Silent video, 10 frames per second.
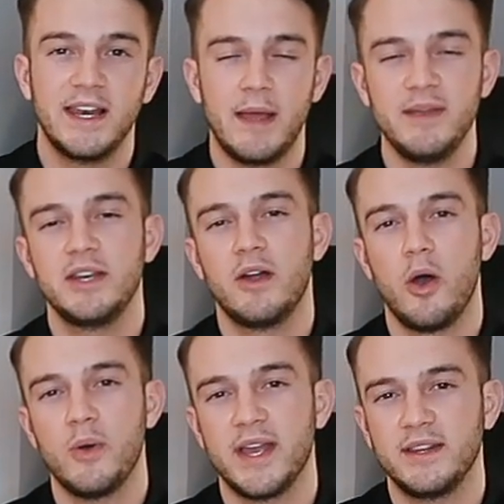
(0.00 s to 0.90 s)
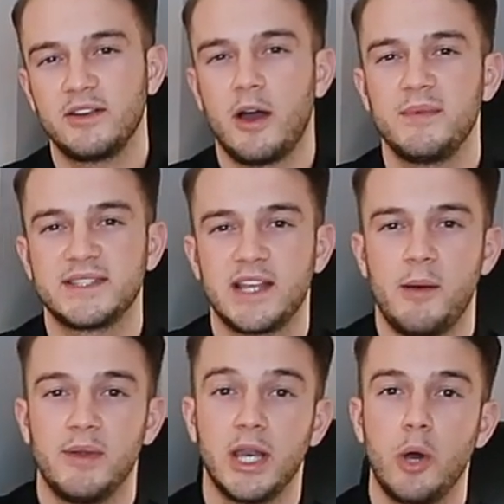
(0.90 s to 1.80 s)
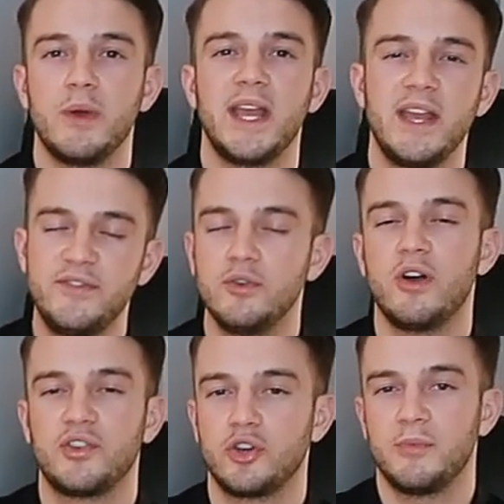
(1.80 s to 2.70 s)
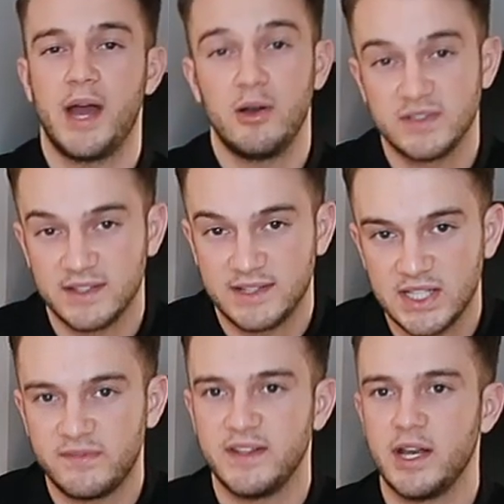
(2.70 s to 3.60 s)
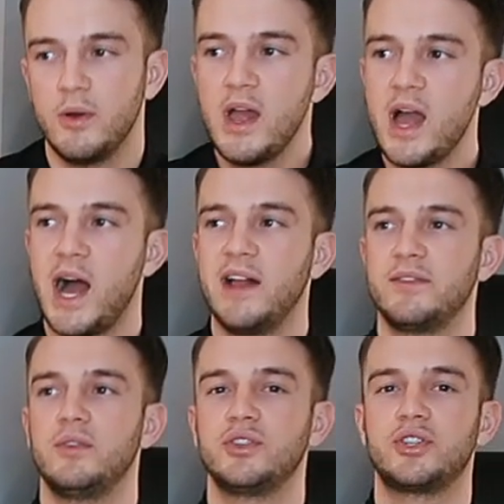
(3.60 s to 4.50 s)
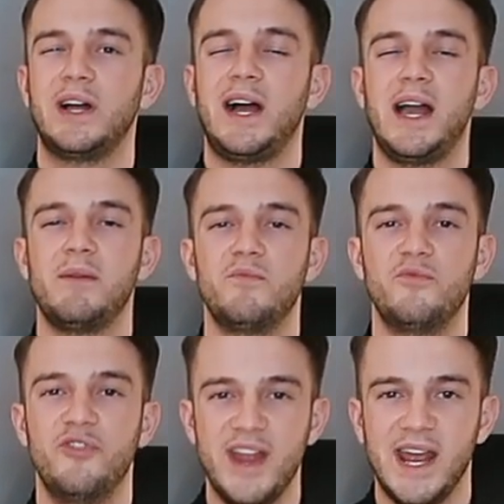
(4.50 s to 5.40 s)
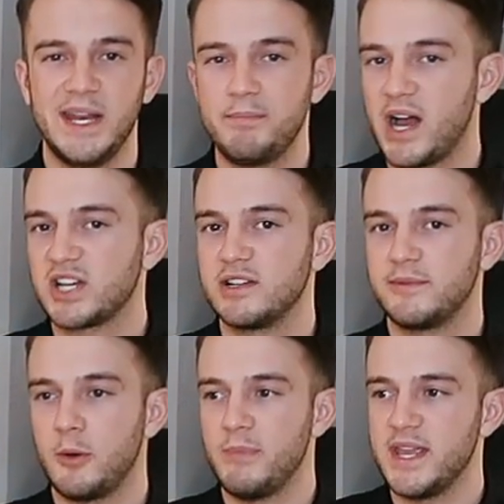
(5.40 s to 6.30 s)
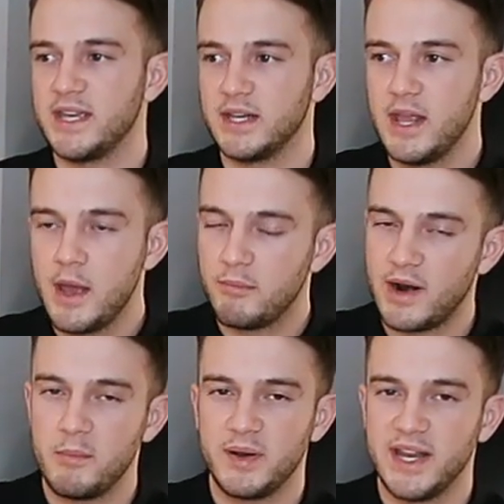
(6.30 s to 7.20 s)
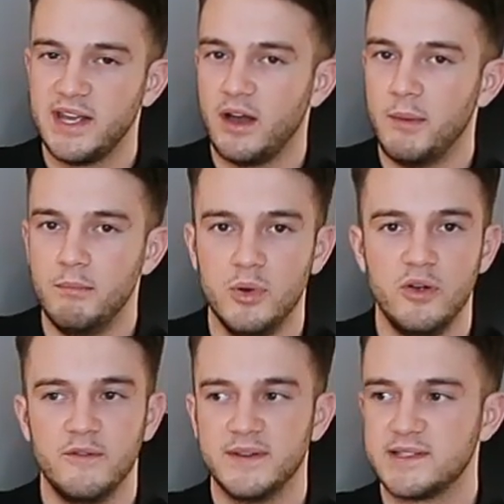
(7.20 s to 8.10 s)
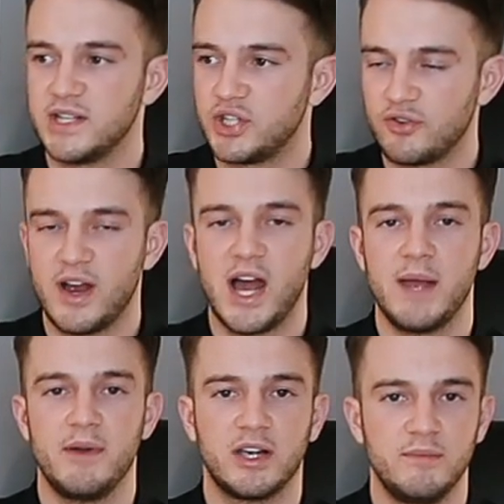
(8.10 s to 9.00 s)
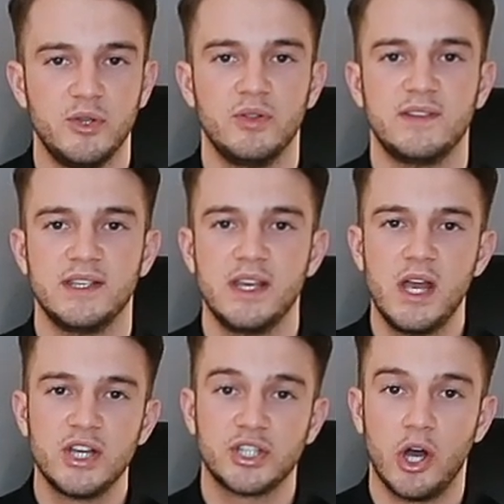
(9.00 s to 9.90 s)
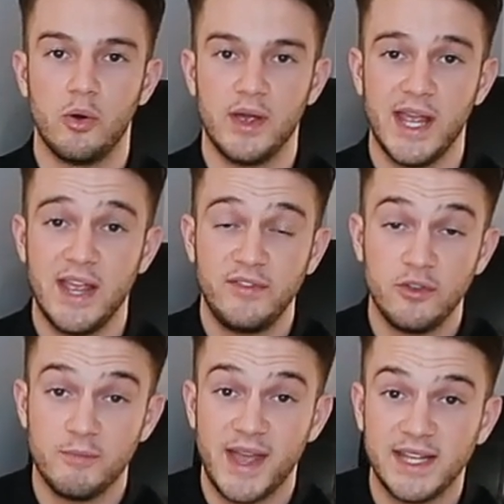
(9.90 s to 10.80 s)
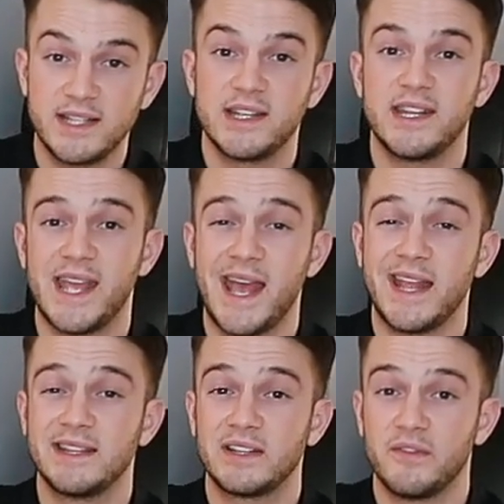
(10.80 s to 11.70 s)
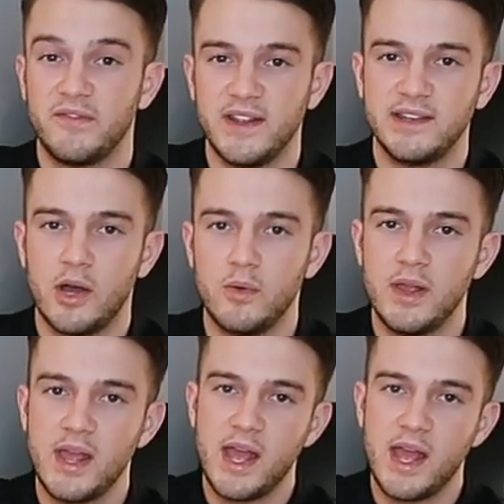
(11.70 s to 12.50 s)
let me know in the comments down below if you got some out of this video and also like i am really passionate about making brandpreneur a movement a tribe a community so if you made it to the end of the video